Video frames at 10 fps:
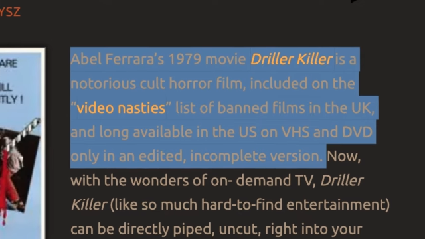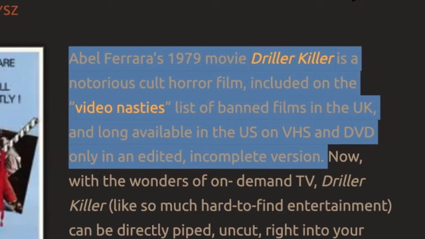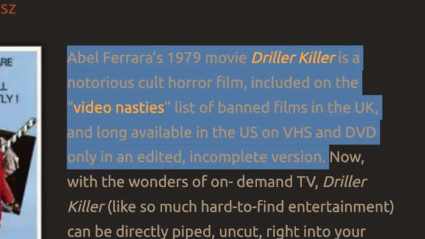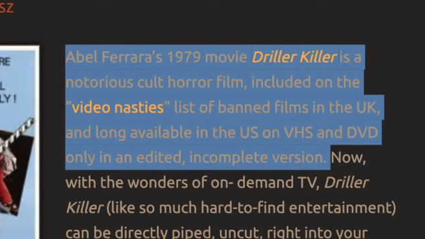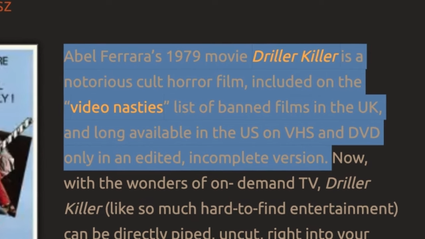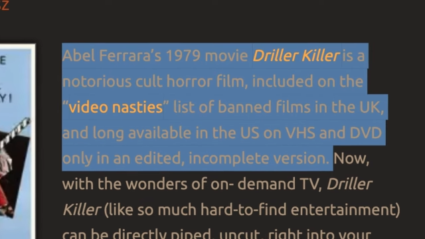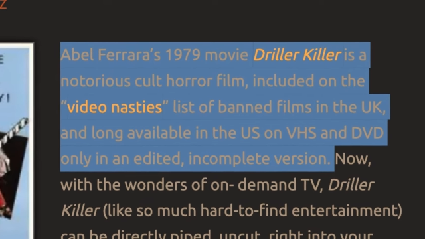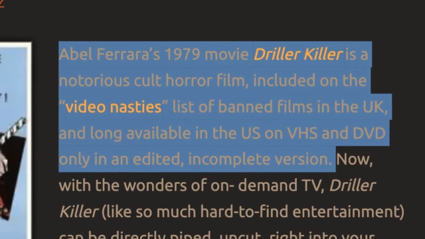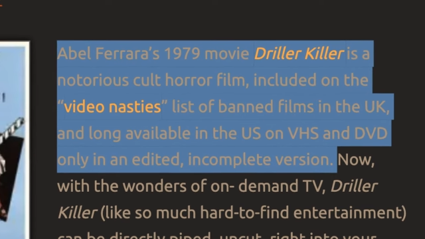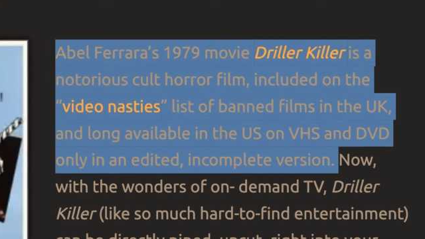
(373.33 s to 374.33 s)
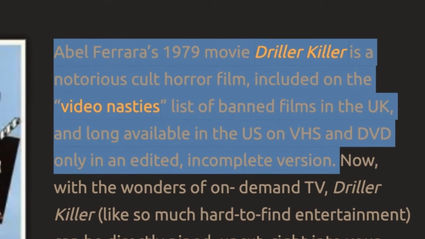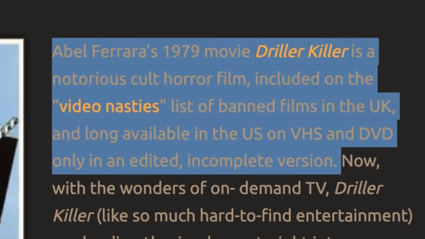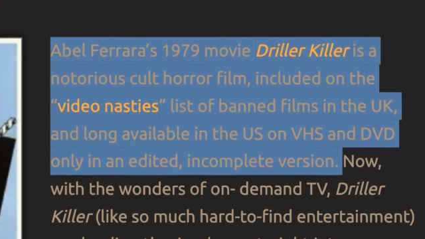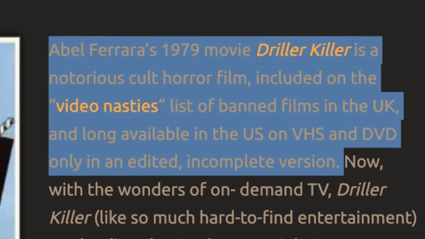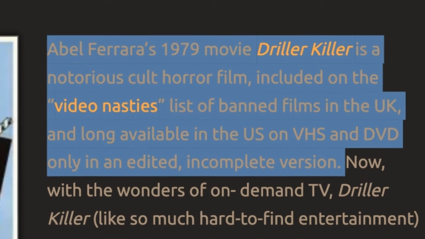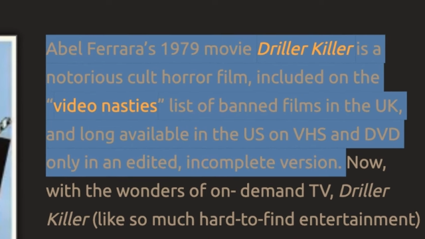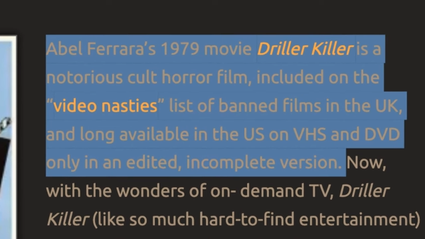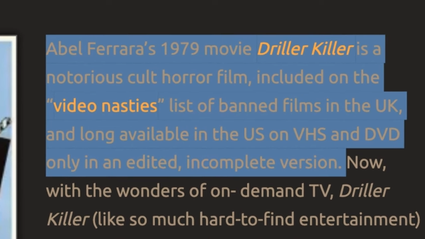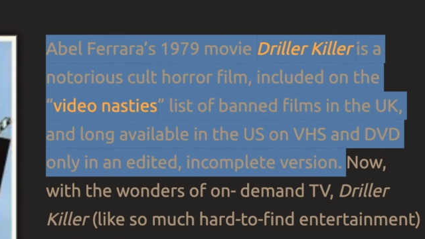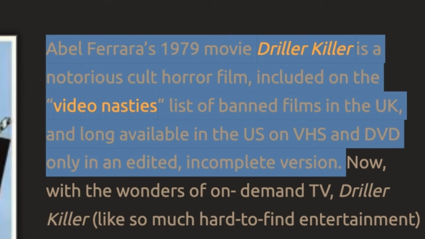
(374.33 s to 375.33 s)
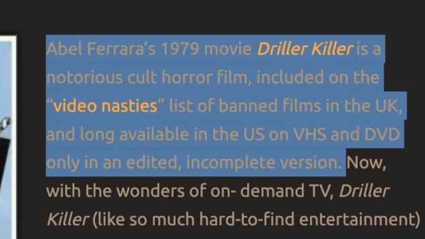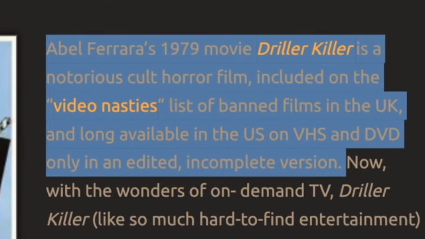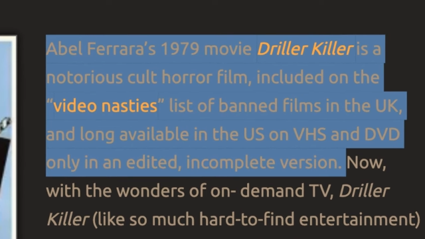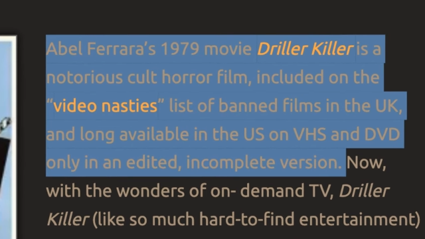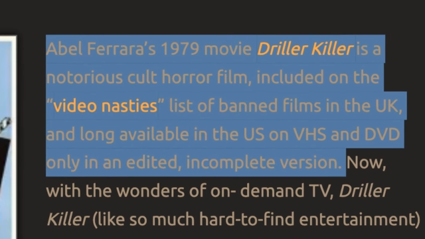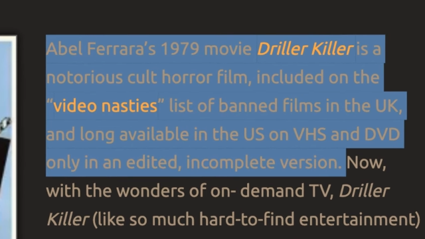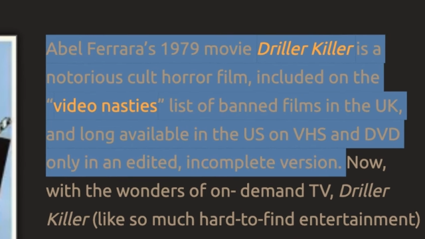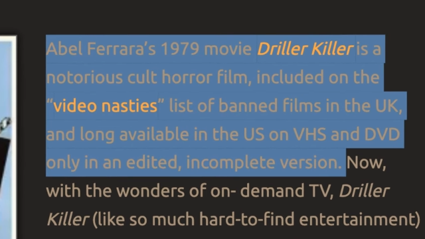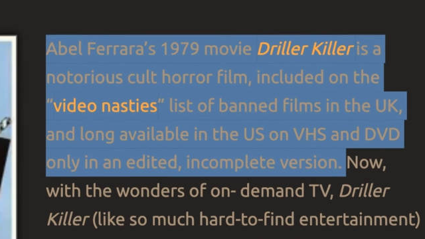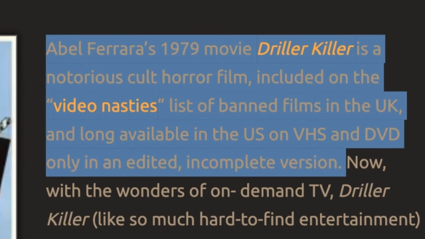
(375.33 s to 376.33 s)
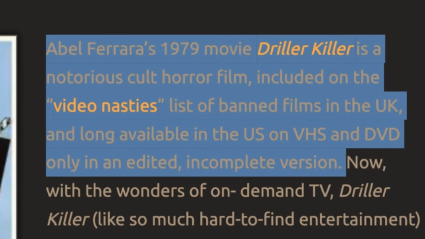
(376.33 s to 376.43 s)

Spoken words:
[unreadable: no face in view]